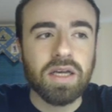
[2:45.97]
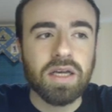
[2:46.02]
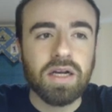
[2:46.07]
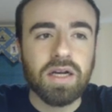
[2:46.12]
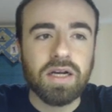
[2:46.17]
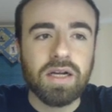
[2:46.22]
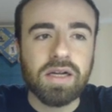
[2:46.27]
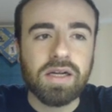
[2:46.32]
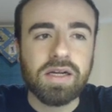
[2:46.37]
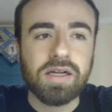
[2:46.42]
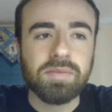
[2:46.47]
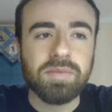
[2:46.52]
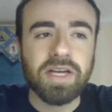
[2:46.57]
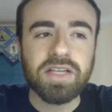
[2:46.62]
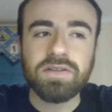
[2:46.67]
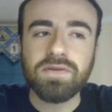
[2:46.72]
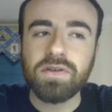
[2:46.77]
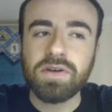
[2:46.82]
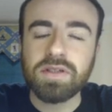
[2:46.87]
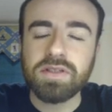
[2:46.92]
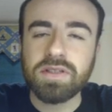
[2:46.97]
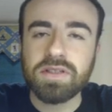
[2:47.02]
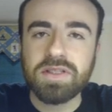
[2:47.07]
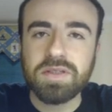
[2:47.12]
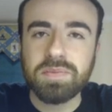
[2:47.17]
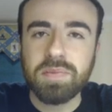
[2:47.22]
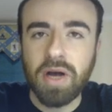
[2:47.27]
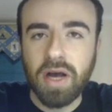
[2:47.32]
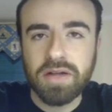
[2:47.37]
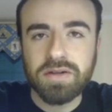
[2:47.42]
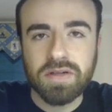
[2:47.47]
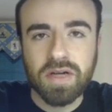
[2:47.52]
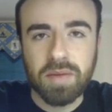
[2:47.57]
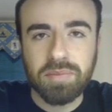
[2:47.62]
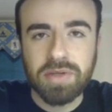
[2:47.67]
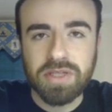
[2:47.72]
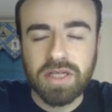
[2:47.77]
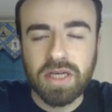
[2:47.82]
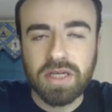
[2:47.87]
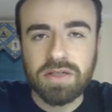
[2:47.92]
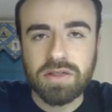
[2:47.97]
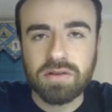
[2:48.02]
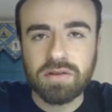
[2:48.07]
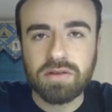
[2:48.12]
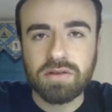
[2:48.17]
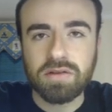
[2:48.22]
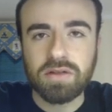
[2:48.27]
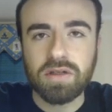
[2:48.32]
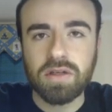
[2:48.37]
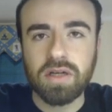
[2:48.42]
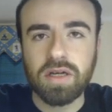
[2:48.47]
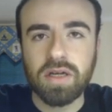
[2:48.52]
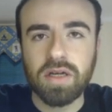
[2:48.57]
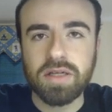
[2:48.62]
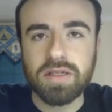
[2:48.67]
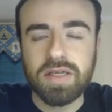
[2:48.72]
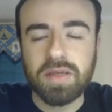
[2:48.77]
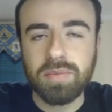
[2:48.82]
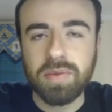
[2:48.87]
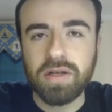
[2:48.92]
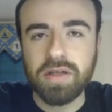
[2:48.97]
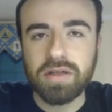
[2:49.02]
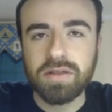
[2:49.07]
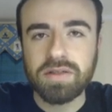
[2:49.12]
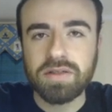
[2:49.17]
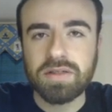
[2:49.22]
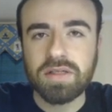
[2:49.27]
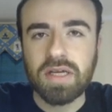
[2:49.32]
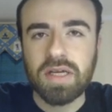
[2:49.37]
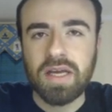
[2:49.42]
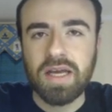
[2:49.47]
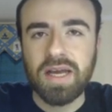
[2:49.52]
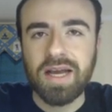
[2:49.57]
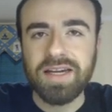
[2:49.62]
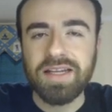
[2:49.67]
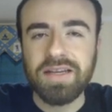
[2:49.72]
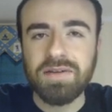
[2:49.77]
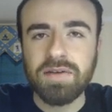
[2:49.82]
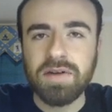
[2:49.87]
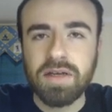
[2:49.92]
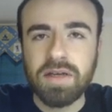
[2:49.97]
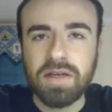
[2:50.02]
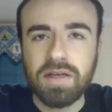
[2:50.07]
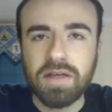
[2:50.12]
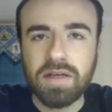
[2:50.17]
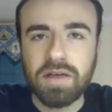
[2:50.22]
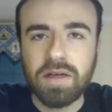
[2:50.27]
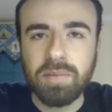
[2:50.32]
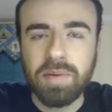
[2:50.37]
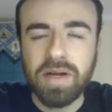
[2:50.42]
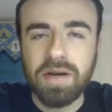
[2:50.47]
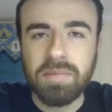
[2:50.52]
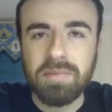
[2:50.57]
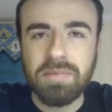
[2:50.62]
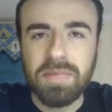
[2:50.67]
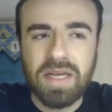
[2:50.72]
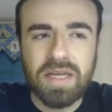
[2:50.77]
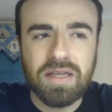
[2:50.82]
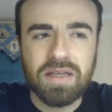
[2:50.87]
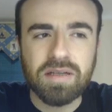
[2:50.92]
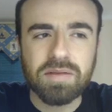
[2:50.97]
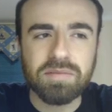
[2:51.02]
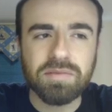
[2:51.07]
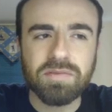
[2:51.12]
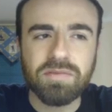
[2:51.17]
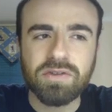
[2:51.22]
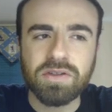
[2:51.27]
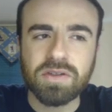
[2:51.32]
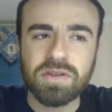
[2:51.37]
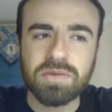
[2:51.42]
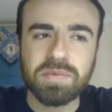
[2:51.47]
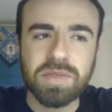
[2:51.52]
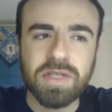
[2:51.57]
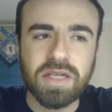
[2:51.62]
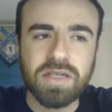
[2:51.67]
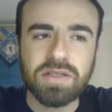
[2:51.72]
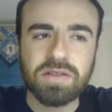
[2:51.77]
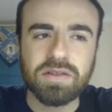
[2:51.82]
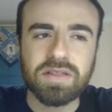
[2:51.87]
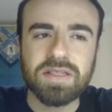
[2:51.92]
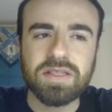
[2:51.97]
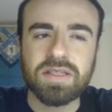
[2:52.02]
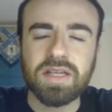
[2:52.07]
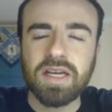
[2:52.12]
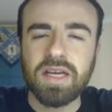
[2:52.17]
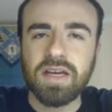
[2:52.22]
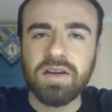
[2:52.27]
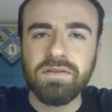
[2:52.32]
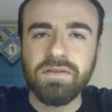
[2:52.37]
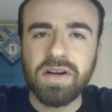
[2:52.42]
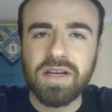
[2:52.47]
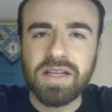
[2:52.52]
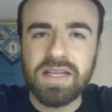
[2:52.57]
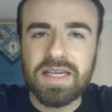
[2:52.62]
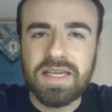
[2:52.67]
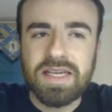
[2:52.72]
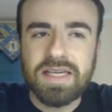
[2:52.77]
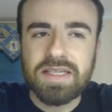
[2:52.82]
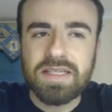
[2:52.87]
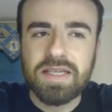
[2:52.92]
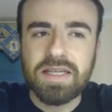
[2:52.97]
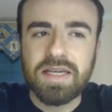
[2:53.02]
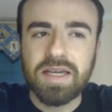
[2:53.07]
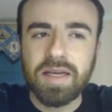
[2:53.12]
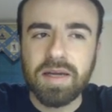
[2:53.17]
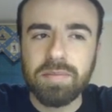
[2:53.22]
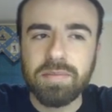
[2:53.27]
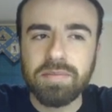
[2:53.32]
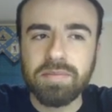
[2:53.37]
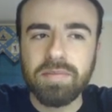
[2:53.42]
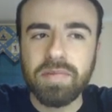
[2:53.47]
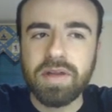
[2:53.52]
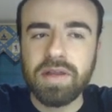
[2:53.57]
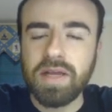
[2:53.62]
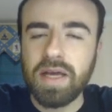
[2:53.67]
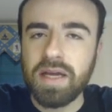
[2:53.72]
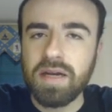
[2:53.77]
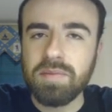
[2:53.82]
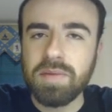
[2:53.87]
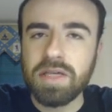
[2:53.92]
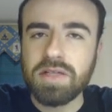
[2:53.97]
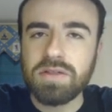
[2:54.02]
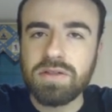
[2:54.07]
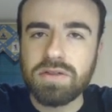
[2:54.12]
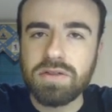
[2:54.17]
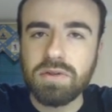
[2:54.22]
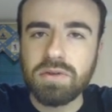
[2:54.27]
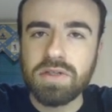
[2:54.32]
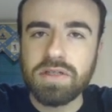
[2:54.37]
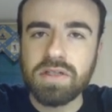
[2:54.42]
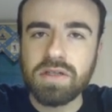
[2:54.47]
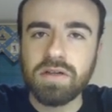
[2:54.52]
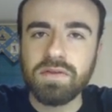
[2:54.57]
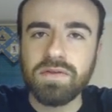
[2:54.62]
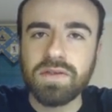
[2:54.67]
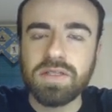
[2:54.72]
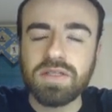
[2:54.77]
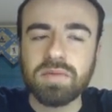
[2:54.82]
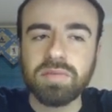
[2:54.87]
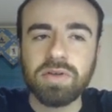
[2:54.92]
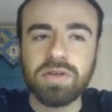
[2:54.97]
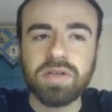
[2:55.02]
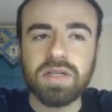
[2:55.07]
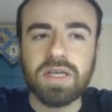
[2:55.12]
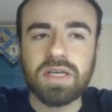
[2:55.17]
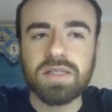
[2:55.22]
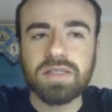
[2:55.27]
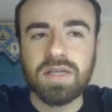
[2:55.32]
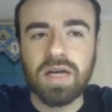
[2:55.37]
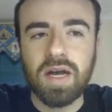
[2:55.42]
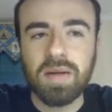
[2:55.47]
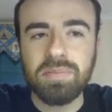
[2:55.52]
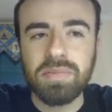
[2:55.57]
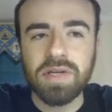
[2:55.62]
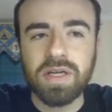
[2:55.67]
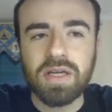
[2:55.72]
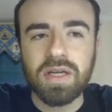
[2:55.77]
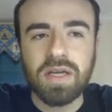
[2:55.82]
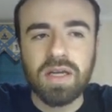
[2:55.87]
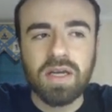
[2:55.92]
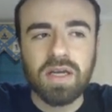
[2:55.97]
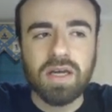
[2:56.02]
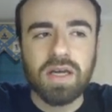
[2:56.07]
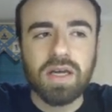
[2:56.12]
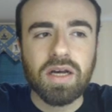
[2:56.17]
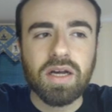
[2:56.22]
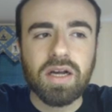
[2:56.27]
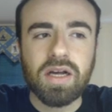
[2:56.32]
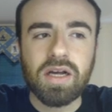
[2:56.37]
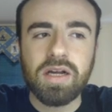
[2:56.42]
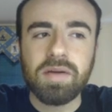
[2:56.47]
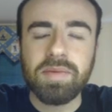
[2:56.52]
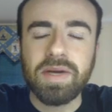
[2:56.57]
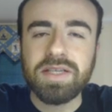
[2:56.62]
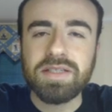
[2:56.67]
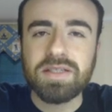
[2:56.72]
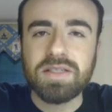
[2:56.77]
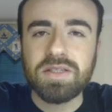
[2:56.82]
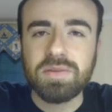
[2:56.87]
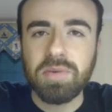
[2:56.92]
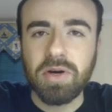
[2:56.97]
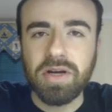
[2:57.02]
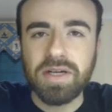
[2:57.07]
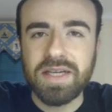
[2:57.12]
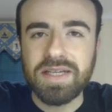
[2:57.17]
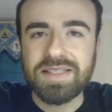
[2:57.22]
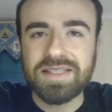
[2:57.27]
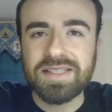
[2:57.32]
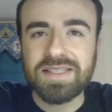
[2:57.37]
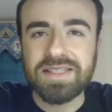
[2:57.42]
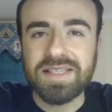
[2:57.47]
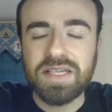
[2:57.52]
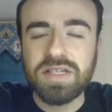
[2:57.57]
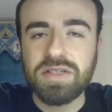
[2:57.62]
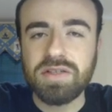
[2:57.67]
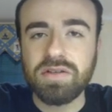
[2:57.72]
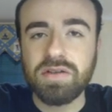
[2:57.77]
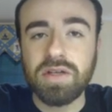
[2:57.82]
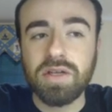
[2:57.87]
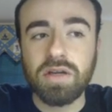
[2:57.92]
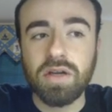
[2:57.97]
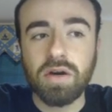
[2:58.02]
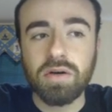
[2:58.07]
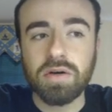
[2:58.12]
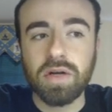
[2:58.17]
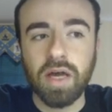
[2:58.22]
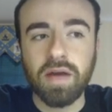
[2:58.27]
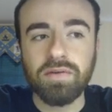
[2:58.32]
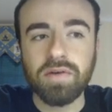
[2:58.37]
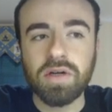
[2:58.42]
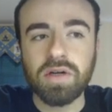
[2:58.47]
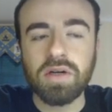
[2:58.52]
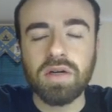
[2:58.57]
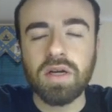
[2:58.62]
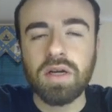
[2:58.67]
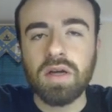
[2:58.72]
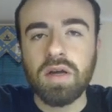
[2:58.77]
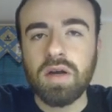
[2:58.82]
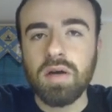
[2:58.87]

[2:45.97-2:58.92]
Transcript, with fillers: Um, as far as the spawn trap potential on deep hollows, I'd give it a about a medium for its potential. It's fairly easy to hit the enemy as soon as their invincibility is up, um, as the spawn has essentially no cover.